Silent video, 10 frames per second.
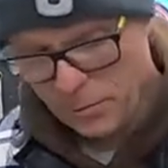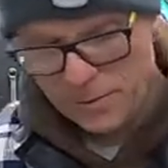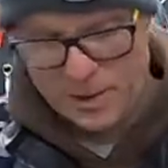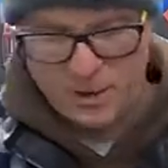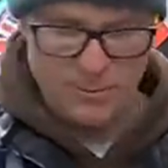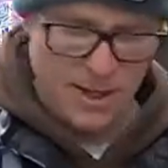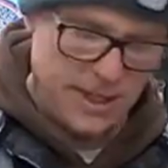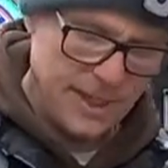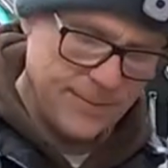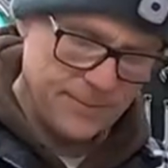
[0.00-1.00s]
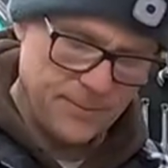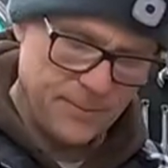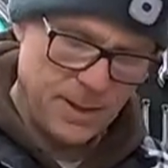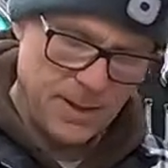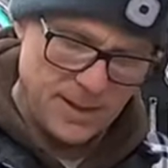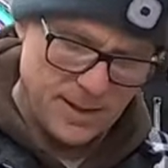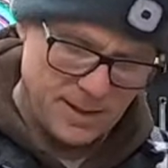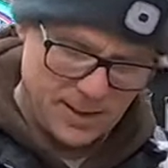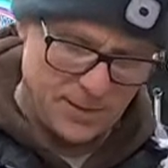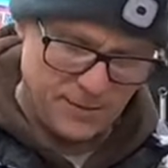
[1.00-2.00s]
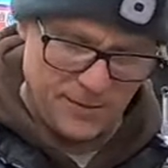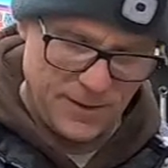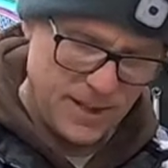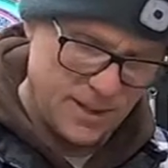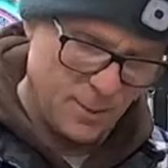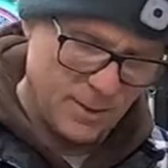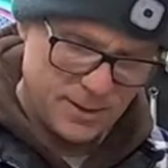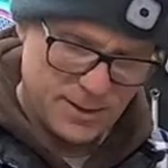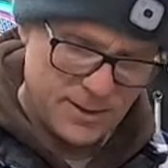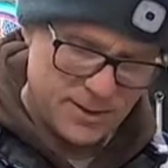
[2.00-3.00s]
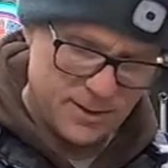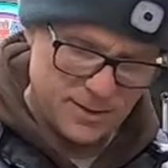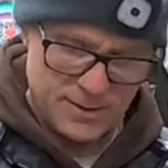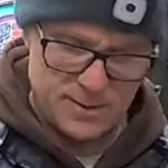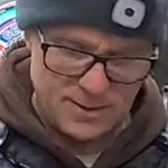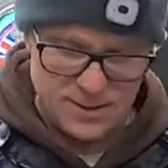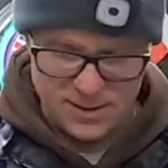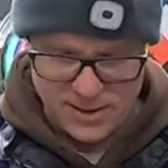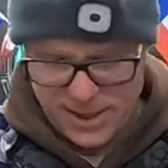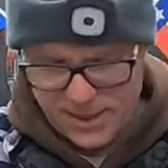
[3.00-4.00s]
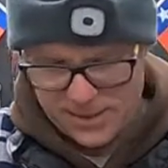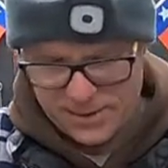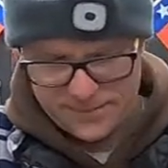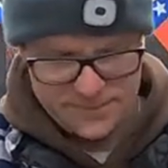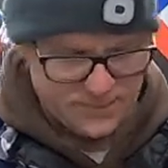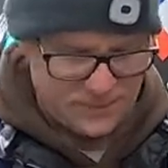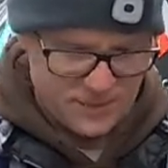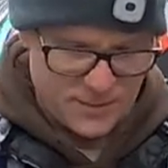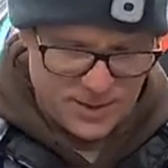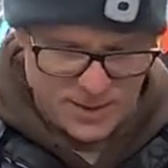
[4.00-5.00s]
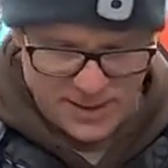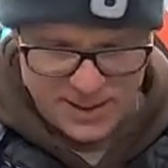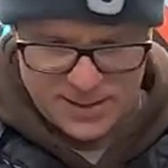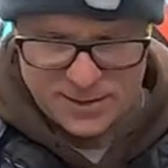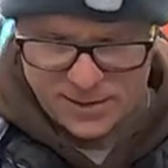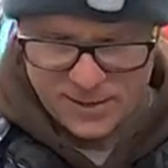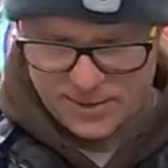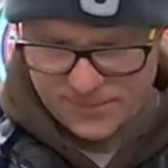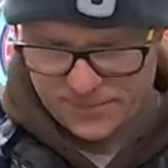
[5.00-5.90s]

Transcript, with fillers: when we go rallying. Uh, and fit this one to the engine. So that's good.